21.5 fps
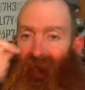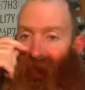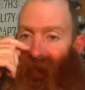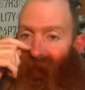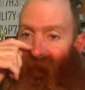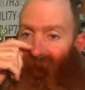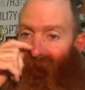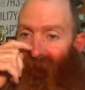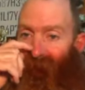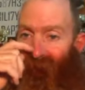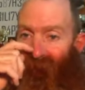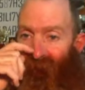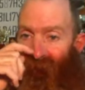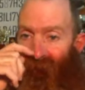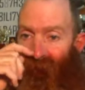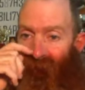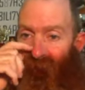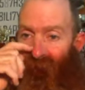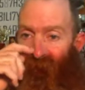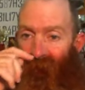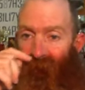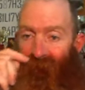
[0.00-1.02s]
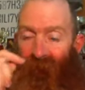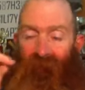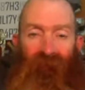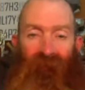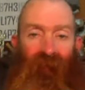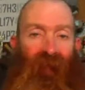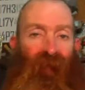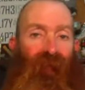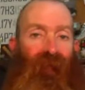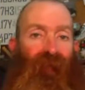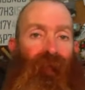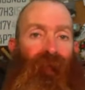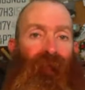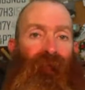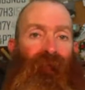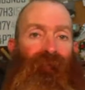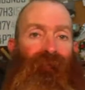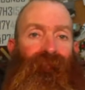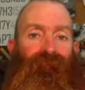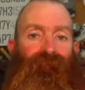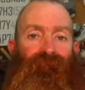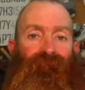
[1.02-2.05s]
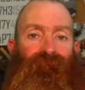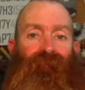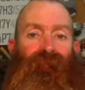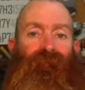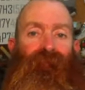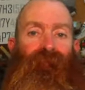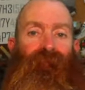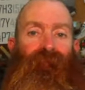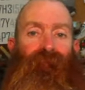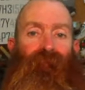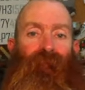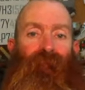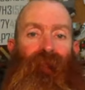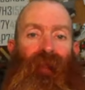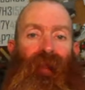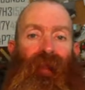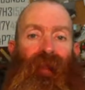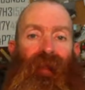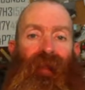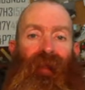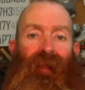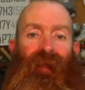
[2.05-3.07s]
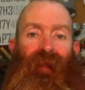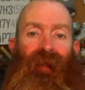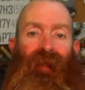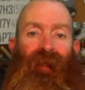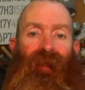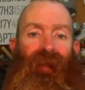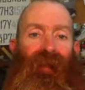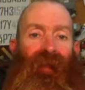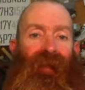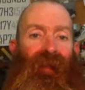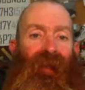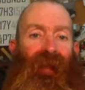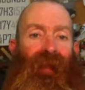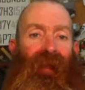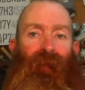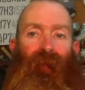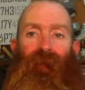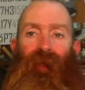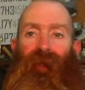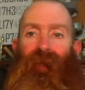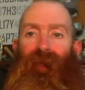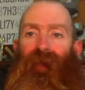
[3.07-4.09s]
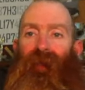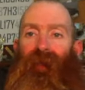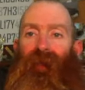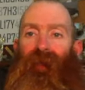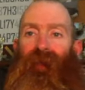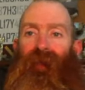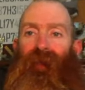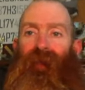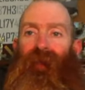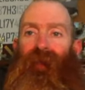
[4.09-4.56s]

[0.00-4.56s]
that goes, and when Muzz gets on, and how I can